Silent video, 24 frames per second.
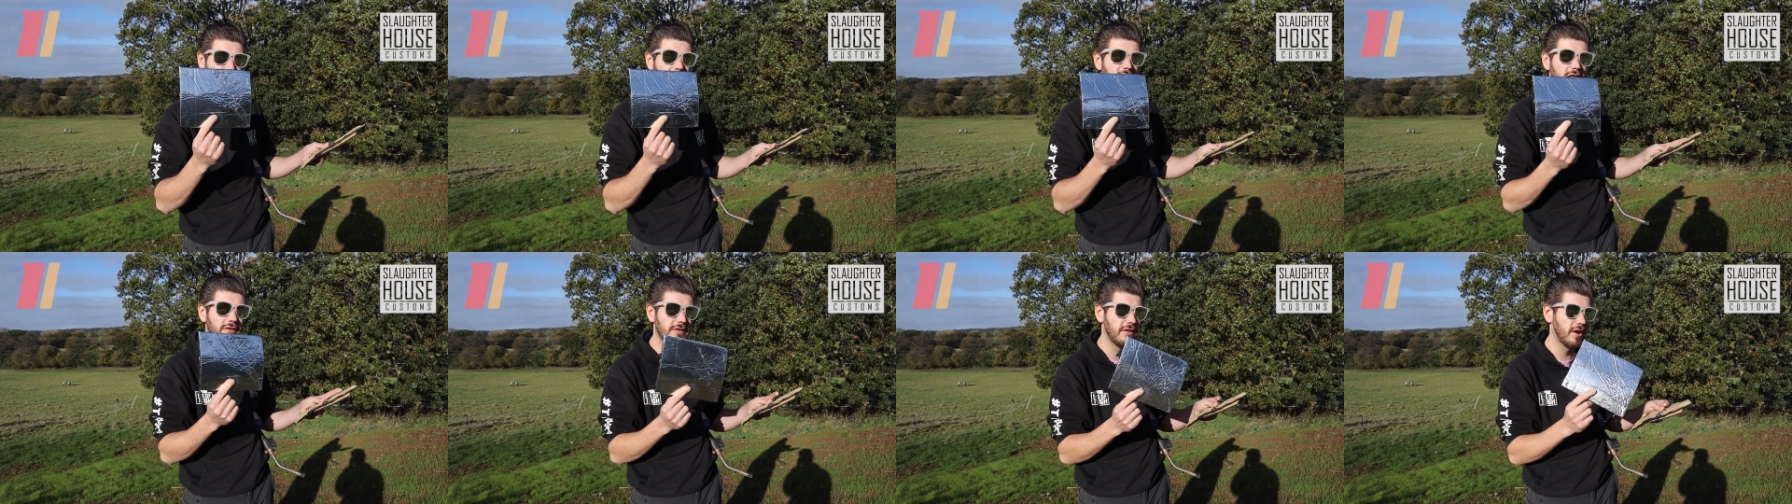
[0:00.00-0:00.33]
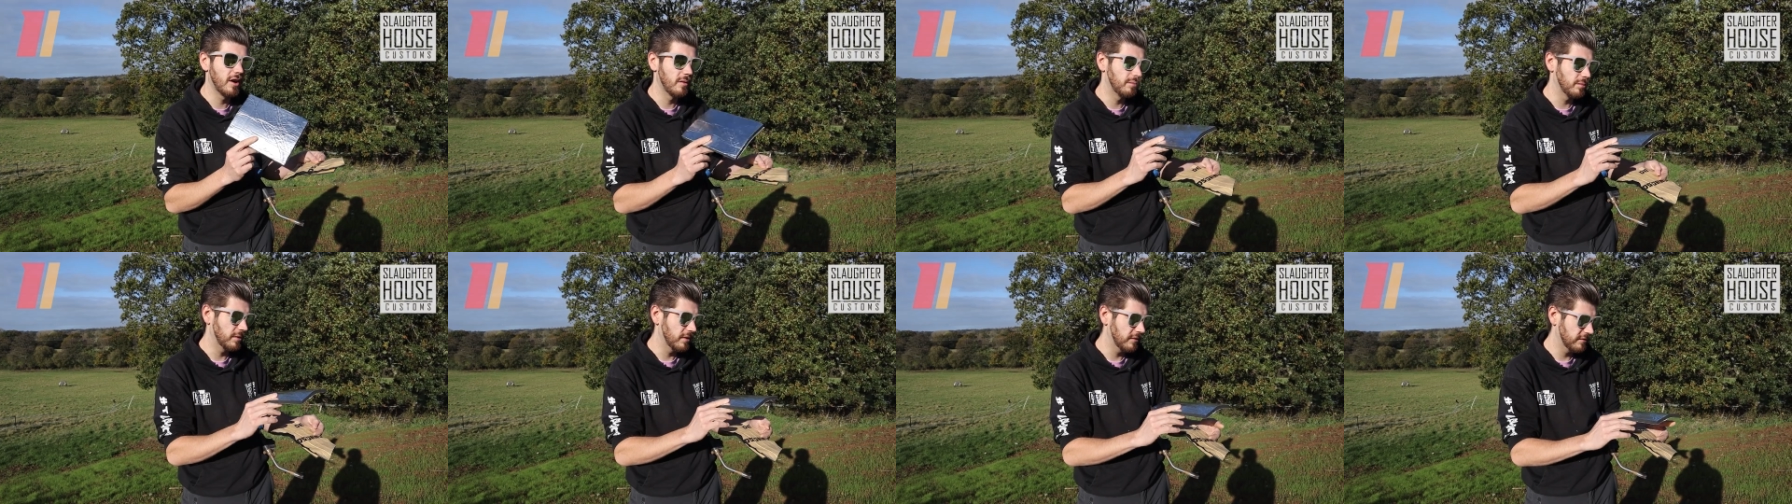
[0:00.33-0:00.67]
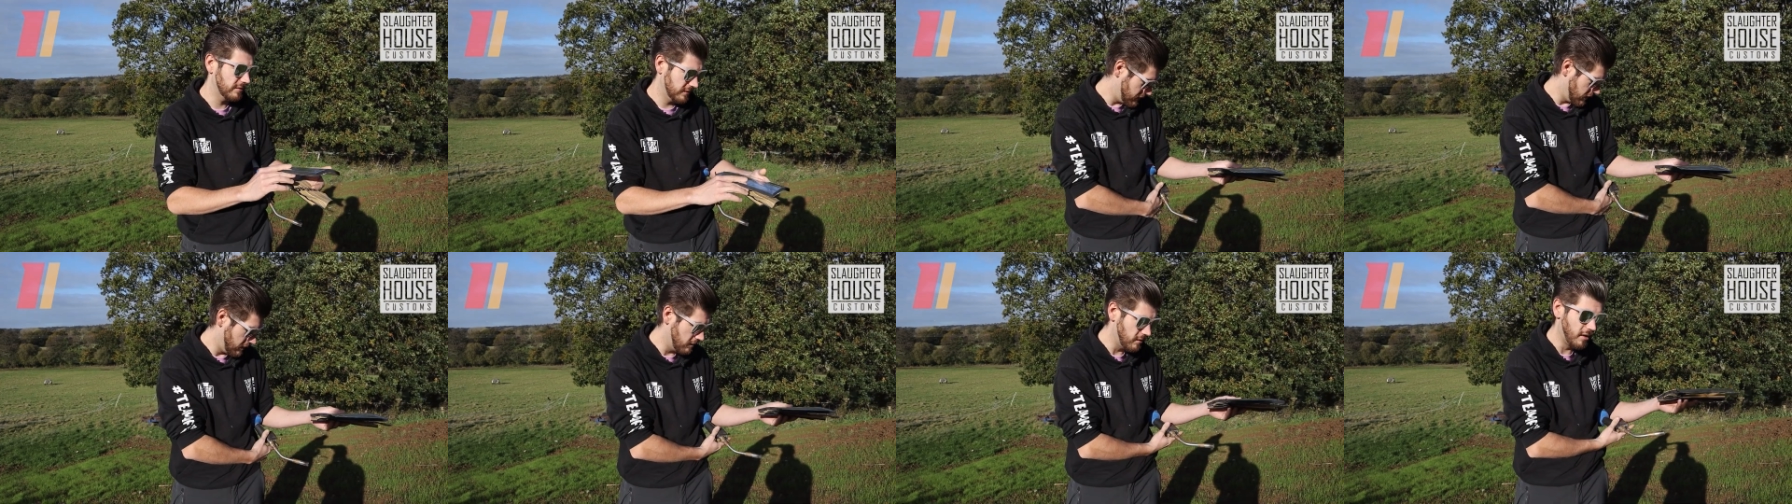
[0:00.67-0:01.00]
are fireproof.
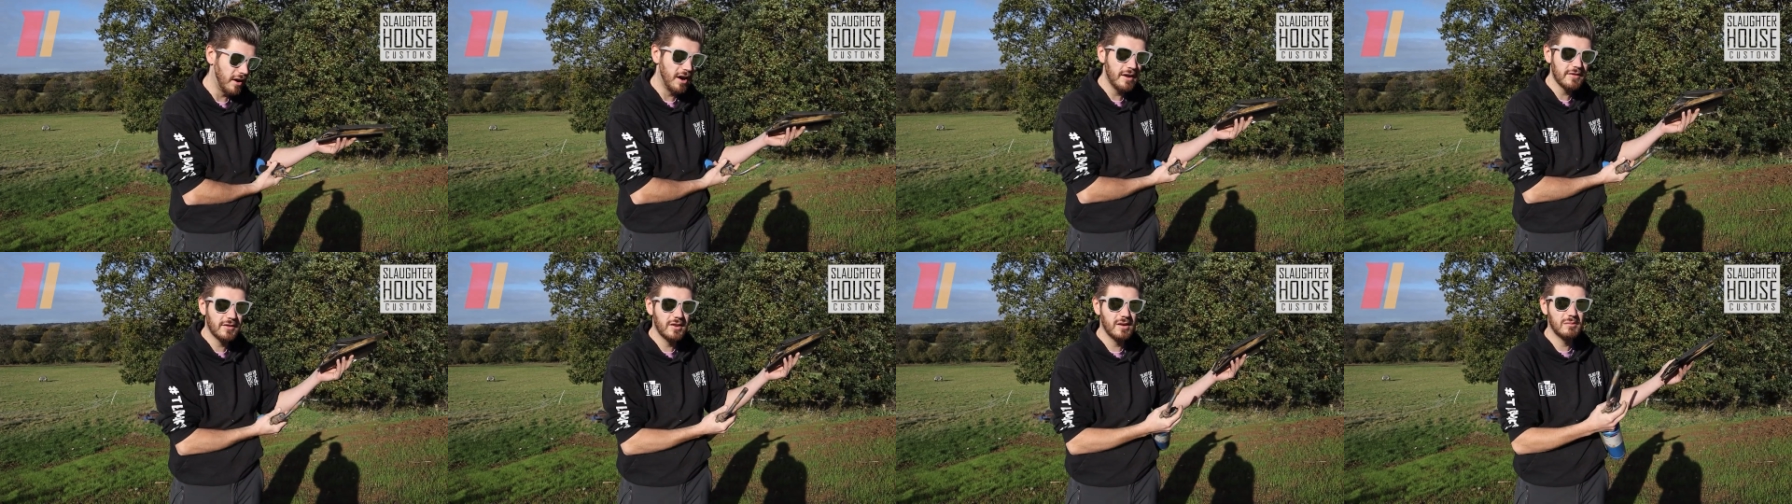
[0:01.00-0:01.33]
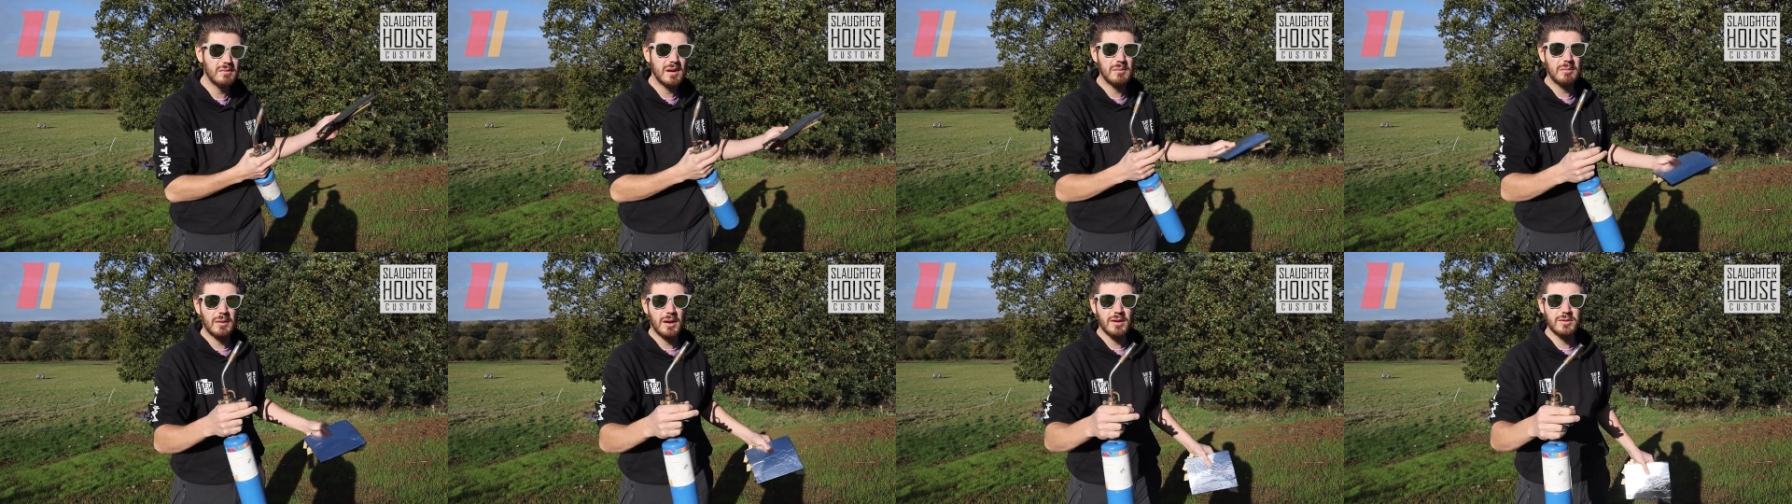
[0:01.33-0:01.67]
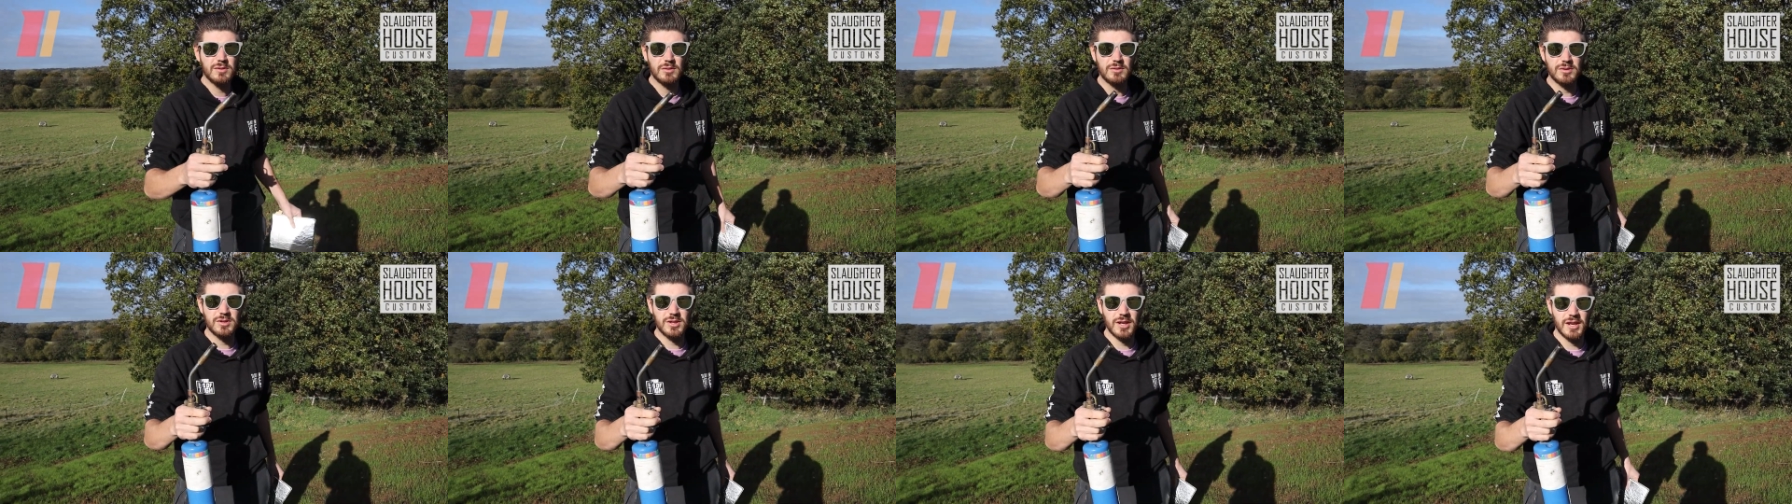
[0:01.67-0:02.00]
So I've got my
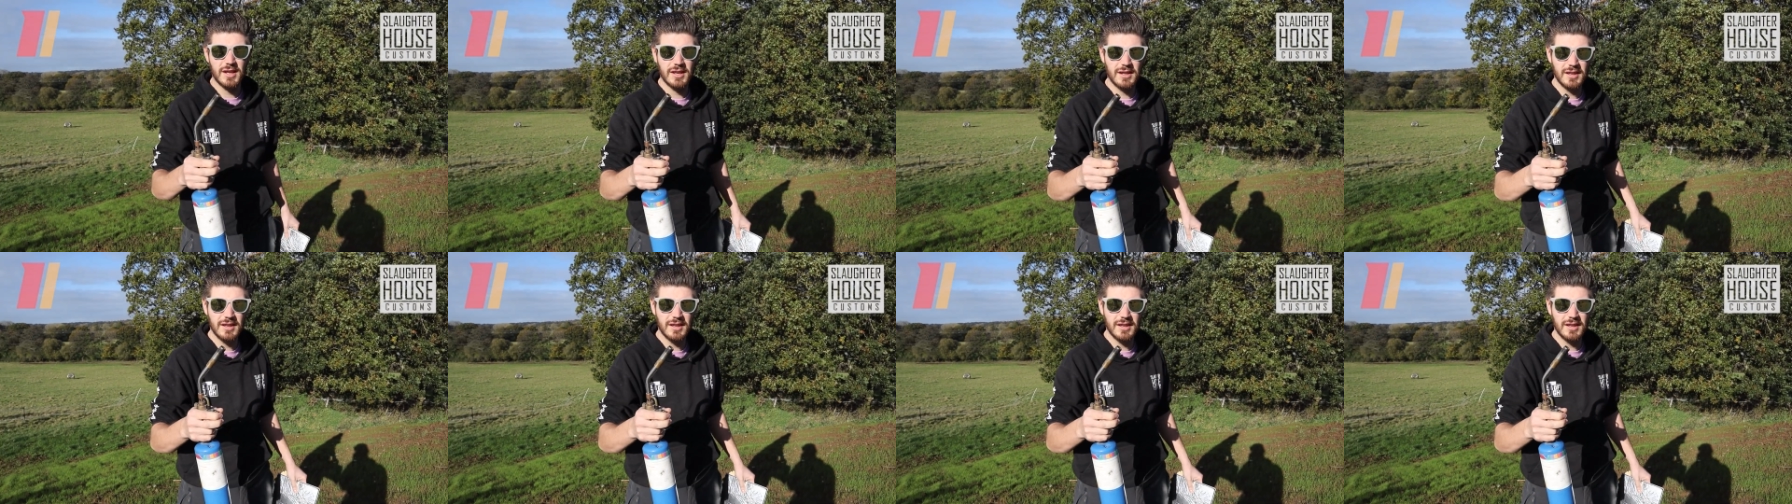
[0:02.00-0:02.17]
blowtorch.